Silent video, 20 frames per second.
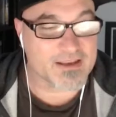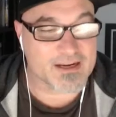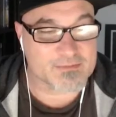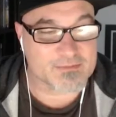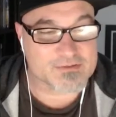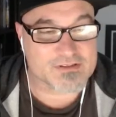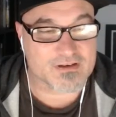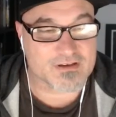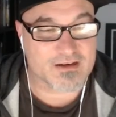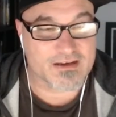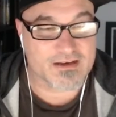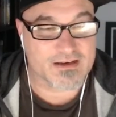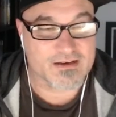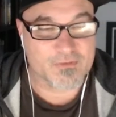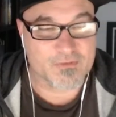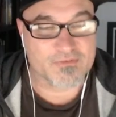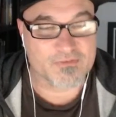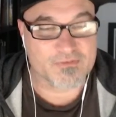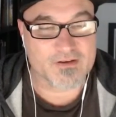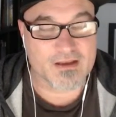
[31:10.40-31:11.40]
I'm sorry.
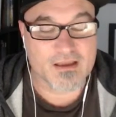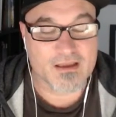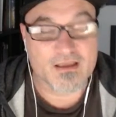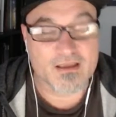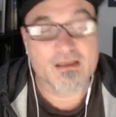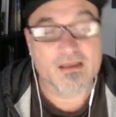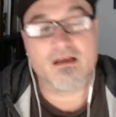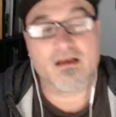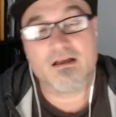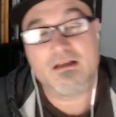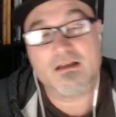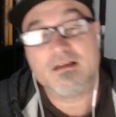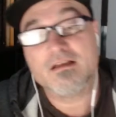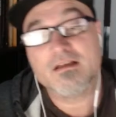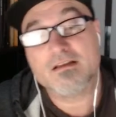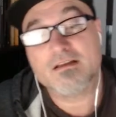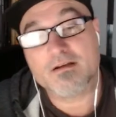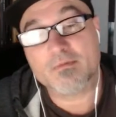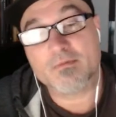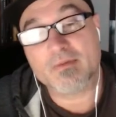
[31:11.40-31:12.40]
We forgot. Oh,
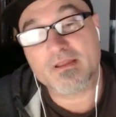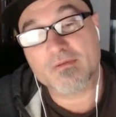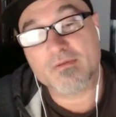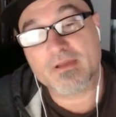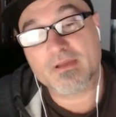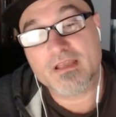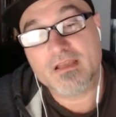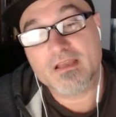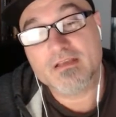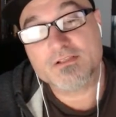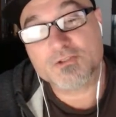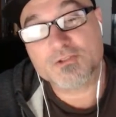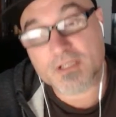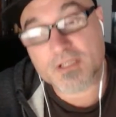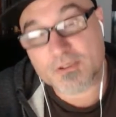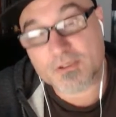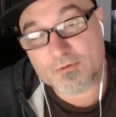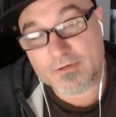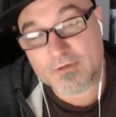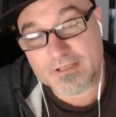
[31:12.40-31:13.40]
by the way,
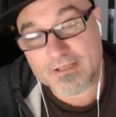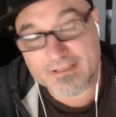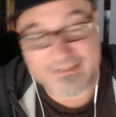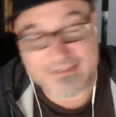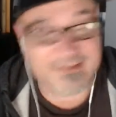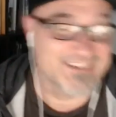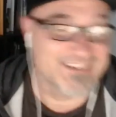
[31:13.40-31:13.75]
trigger warning. No.